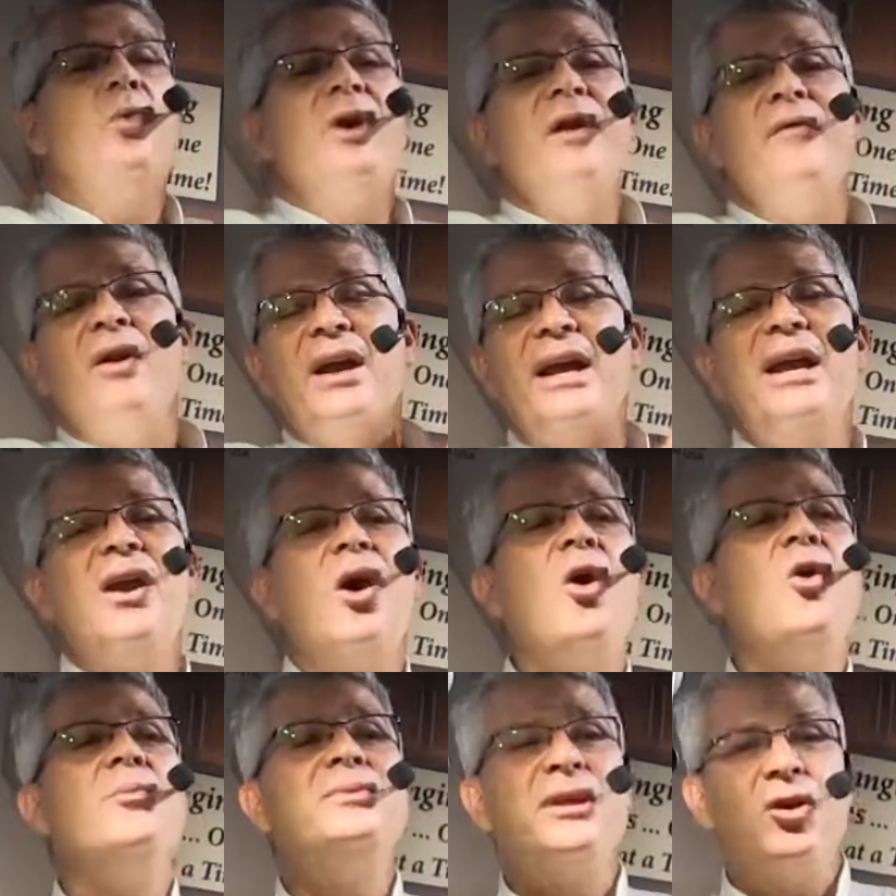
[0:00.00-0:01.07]
one of our
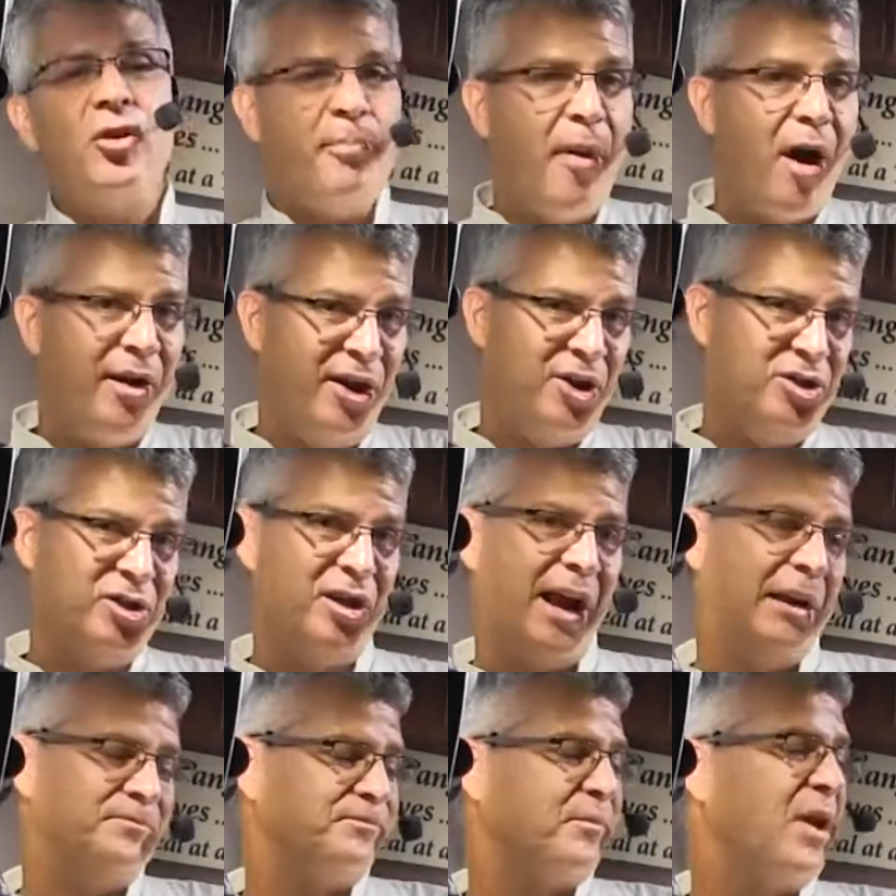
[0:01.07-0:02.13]
in-home dinner parties today,